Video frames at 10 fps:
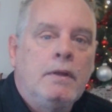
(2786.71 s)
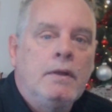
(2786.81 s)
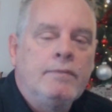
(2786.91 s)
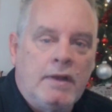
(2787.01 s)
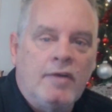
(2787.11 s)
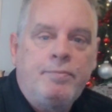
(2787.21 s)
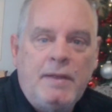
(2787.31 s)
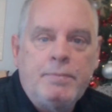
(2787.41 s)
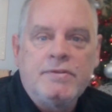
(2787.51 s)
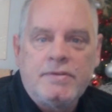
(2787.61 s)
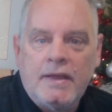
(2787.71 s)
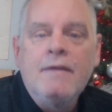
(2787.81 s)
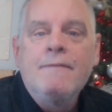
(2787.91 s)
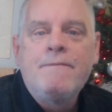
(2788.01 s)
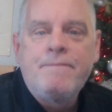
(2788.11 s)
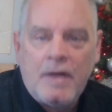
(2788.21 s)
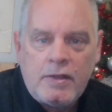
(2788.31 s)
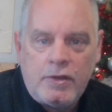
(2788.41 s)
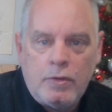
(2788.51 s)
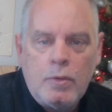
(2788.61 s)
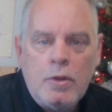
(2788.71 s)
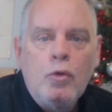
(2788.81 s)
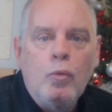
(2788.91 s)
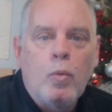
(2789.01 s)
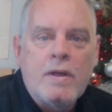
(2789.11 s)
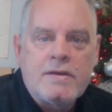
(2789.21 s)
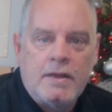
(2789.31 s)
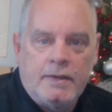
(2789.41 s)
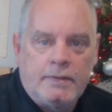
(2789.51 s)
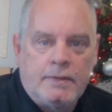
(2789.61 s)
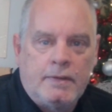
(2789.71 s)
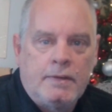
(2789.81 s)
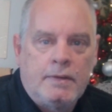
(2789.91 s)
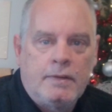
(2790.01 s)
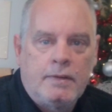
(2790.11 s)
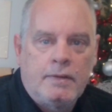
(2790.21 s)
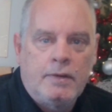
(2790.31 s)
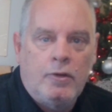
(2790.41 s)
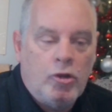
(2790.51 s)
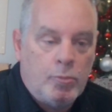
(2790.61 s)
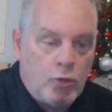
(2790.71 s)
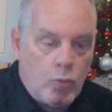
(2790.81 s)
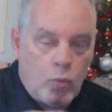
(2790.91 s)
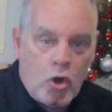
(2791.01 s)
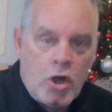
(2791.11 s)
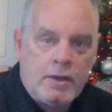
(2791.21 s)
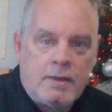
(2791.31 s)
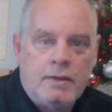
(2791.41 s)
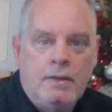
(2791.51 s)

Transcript: If enough people say, fuck you, we're done. No more work.